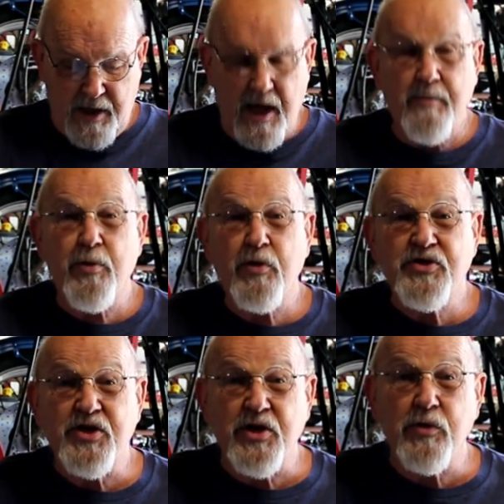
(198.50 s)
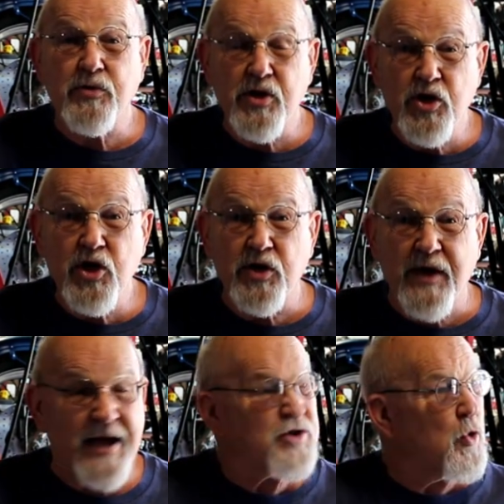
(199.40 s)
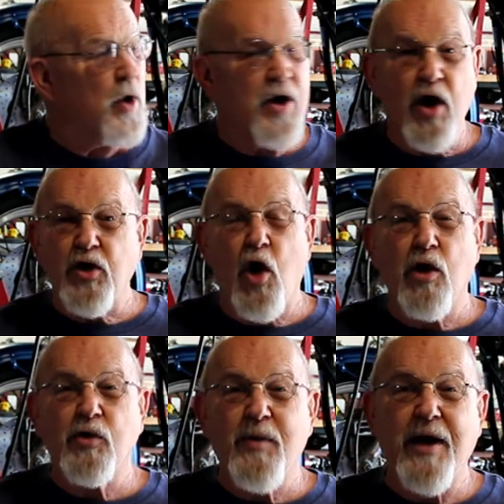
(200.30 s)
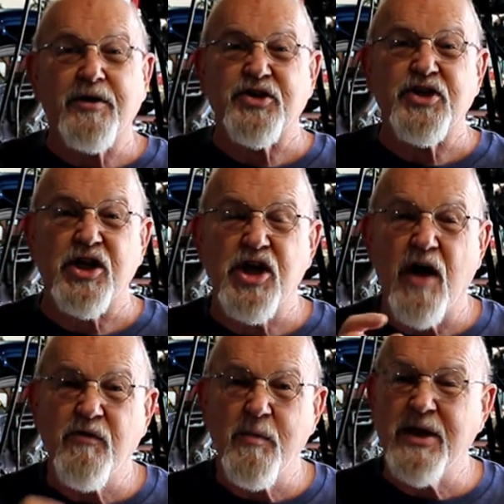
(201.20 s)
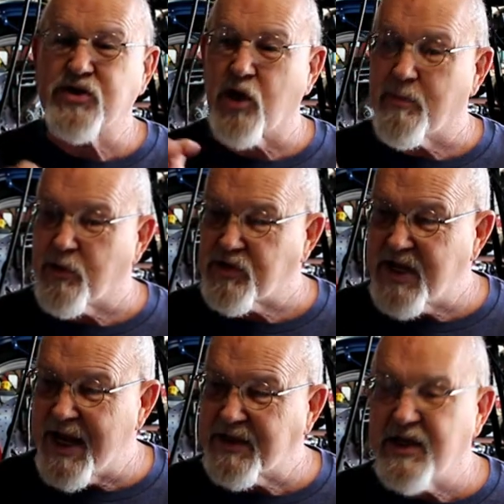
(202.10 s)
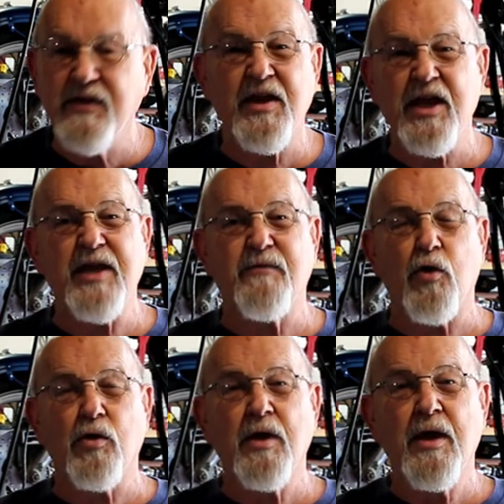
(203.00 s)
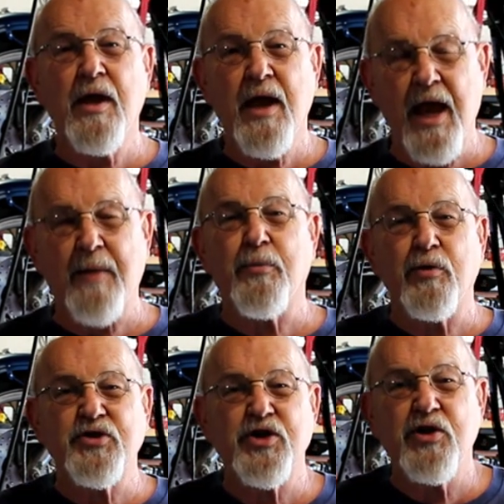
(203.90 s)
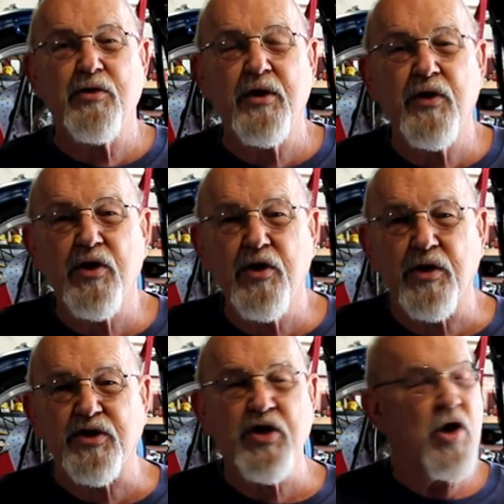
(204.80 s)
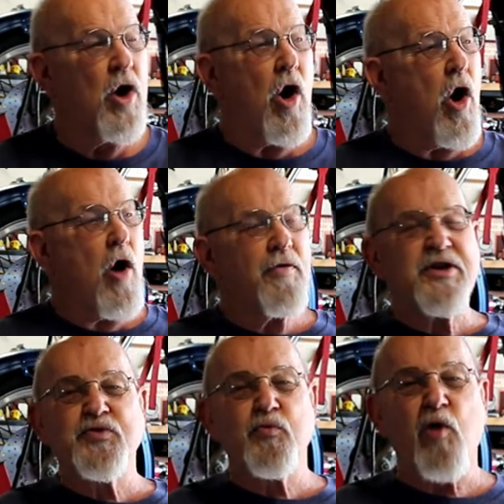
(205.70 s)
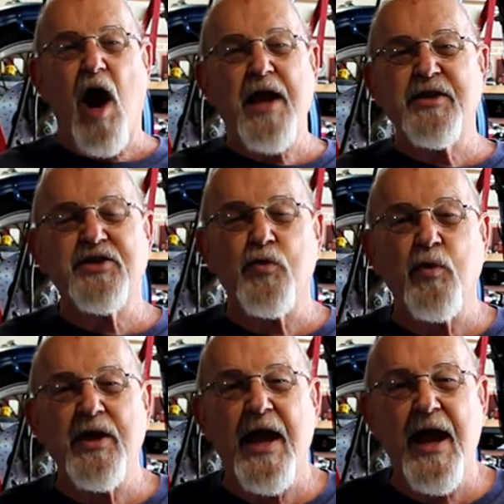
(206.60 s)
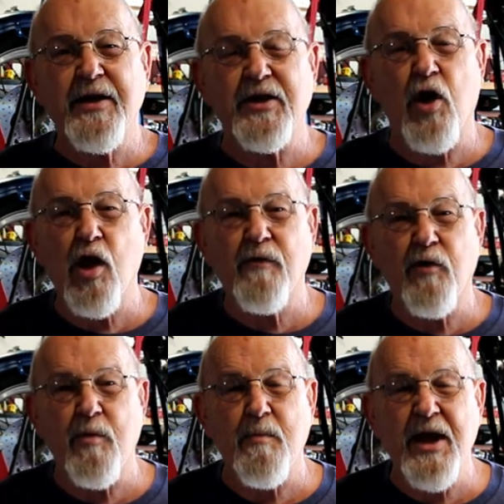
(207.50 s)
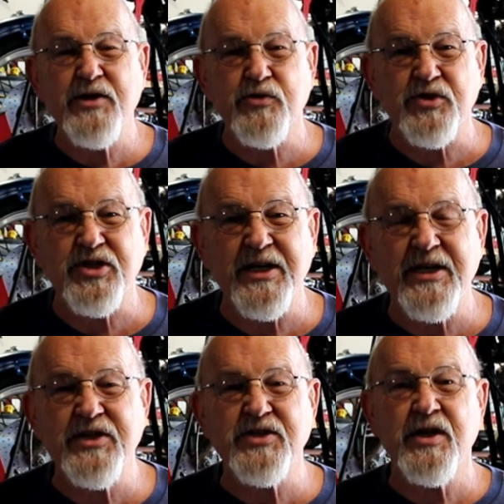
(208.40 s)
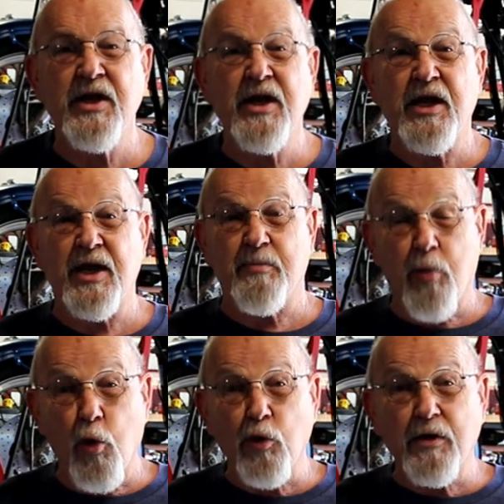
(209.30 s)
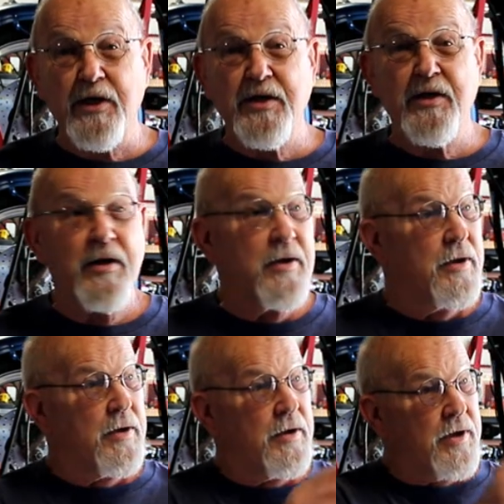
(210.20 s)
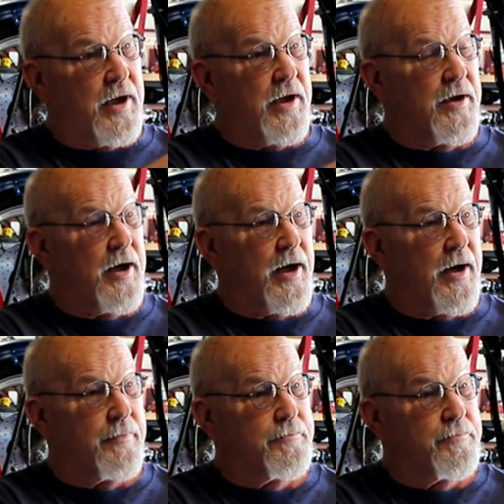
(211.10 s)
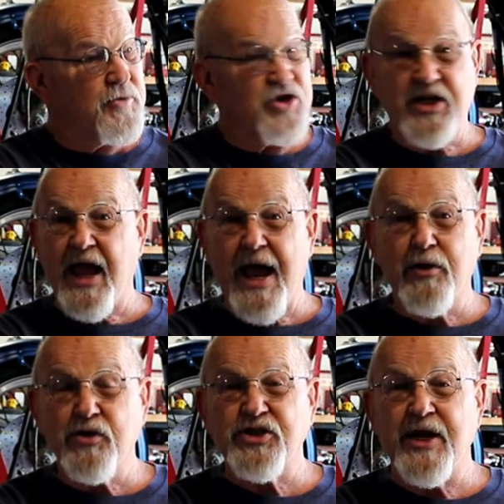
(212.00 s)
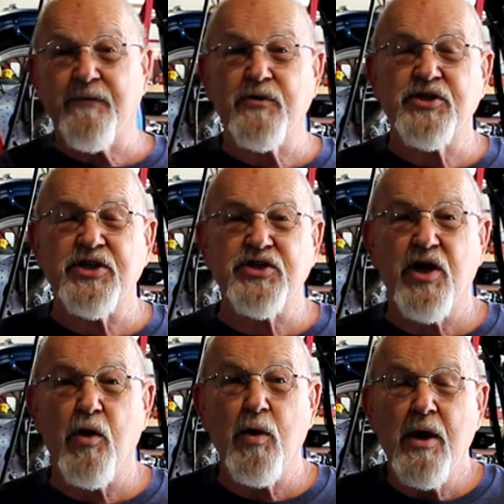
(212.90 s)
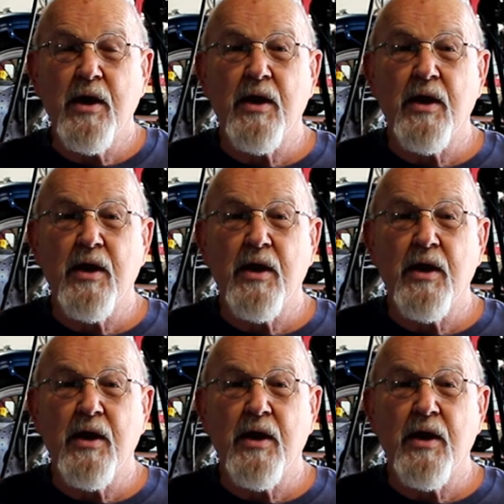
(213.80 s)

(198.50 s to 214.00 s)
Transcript: and persecute the good. That's going on all around us. The governments are protecting the evil and persecuting the goods. All these riots that we had in all of our major cities, in Portland, in Seattle, San Francisco,